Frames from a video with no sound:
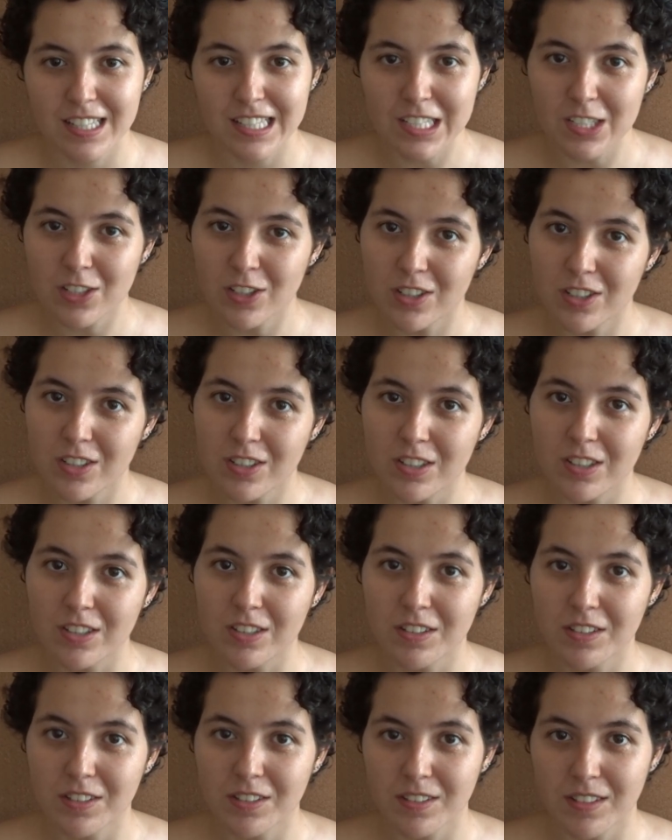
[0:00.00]

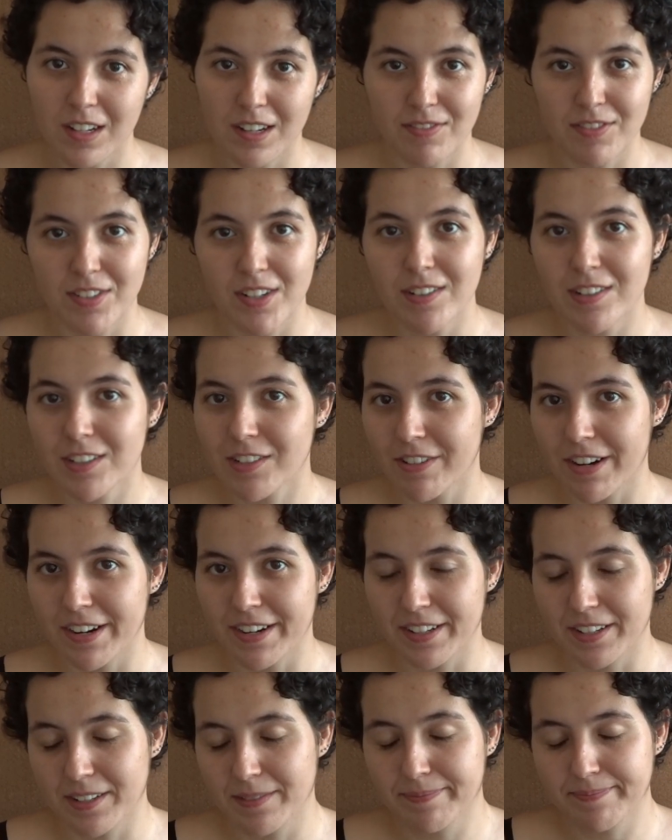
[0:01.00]
So I've never tried
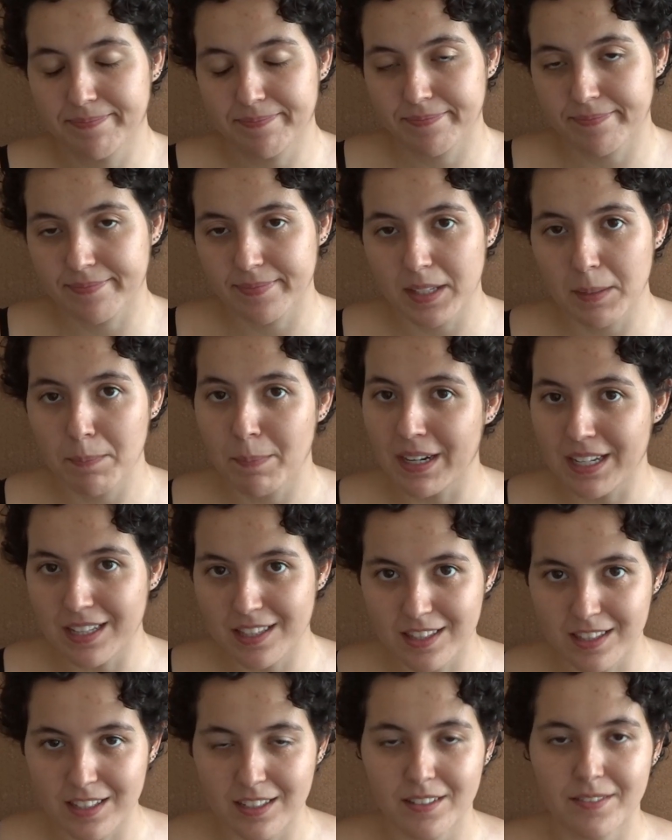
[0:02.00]
it, but
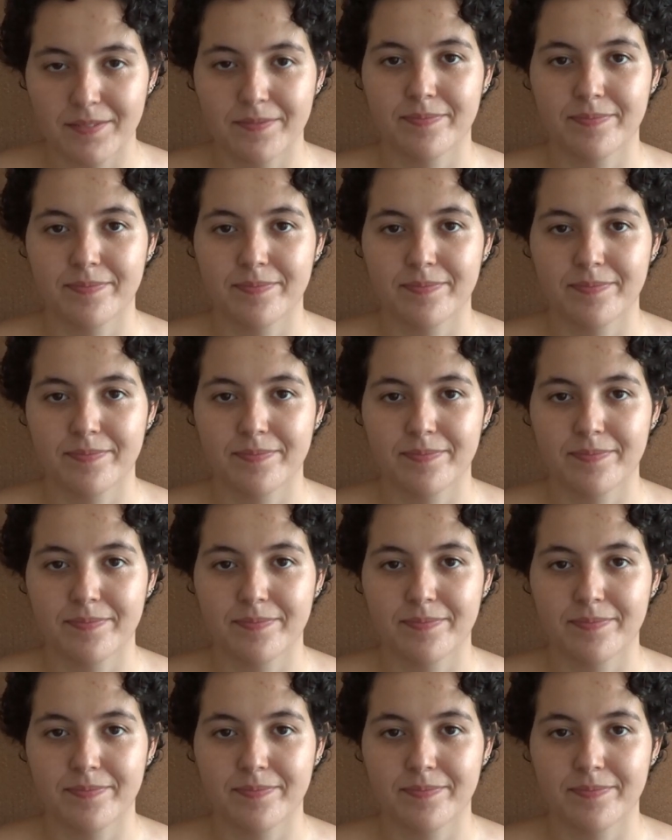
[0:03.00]
it's there.